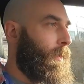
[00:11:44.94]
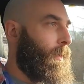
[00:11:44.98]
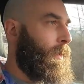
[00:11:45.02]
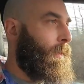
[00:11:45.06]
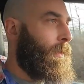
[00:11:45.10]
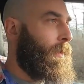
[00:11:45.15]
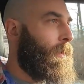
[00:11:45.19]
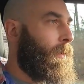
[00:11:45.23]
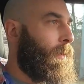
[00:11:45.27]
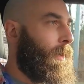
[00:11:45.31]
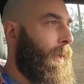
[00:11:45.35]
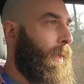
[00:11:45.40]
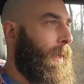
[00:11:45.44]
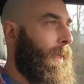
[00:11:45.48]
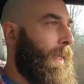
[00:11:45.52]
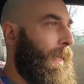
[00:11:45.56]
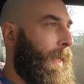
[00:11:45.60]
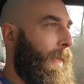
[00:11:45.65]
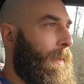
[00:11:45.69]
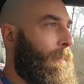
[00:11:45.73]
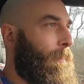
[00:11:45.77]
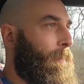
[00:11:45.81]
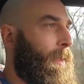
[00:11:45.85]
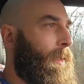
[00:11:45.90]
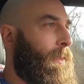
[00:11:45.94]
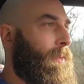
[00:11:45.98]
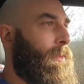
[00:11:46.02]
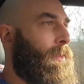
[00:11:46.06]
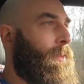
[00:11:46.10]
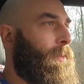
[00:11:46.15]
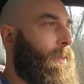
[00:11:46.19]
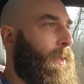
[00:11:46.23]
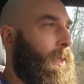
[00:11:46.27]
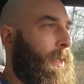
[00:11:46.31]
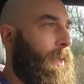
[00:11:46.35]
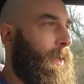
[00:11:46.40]
you know, I came
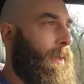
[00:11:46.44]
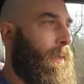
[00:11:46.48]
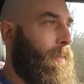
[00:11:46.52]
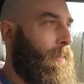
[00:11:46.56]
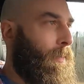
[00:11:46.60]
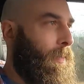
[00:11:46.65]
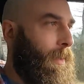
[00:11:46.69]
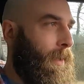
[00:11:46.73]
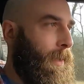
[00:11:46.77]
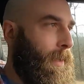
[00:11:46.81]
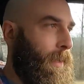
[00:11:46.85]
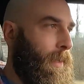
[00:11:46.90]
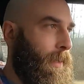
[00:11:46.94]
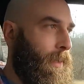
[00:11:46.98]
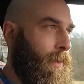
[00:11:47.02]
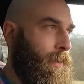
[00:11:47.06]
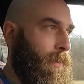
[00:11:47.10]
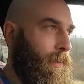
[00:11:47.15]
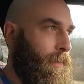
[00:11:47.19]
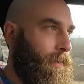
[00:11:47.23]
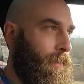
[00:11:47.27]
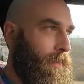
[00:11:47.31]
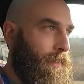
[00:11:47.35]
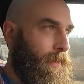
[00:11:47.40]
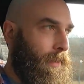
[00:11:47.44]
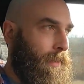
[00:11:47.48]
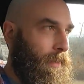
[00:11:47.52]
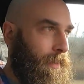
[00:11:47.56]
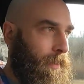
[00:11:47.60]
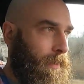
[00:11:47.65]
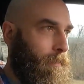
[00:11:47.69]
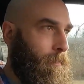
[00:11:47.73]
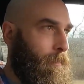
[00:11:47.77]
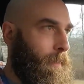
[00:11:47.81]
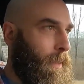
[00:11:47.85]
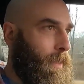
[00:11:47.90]
into it kind of thinking, oh, this is
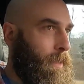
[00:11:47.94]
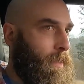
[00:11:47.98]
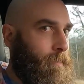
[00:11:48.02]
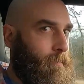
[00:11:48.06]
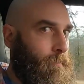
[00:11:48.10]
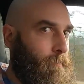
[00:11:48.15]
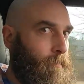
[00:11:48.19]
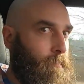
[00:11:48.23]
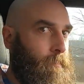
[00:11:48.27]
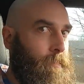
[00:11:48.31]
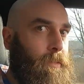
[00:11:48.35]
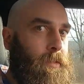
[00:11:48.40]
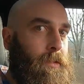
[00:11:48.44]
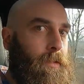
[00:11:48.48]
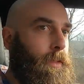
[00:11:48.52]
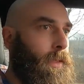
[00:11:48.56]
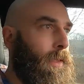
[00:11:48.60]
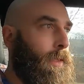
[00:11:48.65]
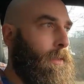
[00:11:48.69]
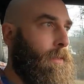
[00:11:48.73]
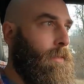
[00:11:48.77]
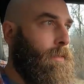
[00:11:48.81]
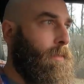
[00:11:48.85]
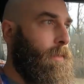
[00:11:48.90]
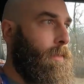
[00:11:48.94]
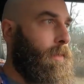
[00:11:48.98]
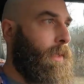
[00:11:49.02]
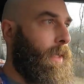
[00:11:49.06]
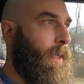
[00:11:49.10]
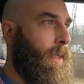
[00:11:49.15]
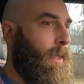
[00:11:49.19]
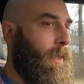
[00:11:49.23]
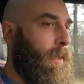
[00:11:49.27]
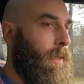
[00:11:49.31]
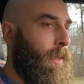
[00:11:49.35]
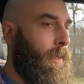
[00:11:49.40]
gonna be not so
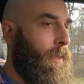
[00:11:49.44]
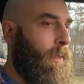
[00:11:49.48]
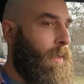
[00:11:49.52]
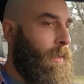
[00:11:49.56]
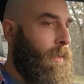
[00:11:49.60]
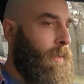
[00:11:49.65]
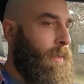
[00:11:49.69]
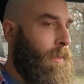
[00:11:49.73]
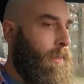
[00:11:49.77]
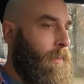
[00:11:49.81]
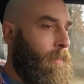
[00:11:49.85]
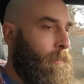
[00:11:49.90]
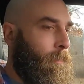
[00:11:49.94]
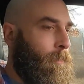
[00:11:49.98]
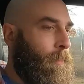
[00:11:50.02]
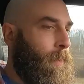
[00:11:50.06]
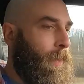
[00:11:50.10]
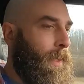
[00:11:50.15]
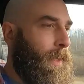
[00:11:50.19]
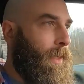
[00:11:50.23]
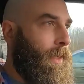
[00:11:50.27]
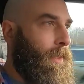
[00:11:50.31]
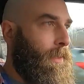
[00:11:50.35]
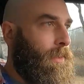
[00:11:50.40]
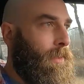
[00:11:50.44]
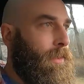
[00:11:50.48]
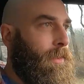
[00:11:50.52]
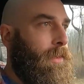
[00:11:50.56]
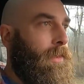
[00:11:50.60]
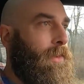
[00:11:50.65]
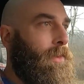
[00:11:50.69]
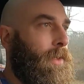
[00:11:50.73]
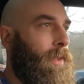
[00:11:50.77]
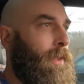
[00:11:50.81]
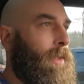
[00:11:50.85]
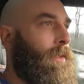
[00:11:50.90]
great, but it's
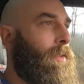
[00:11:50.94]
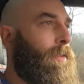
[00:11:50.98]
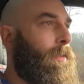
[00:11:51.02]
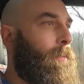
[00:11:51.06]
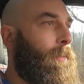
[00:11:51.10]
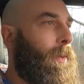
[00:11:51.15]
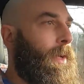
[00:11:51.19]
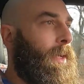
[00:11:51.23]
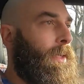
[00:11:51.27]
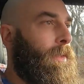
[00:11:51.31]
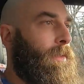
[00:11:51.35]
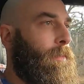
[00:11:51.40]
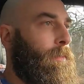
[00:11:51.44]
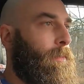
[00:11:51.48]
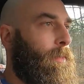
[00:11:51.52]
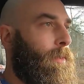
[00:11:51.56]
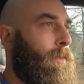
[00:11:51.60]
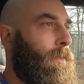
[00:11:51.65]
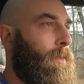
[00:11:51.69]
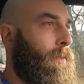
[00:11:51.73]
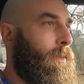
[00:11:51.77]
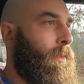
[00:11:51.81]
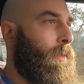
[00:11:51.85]
so customizable.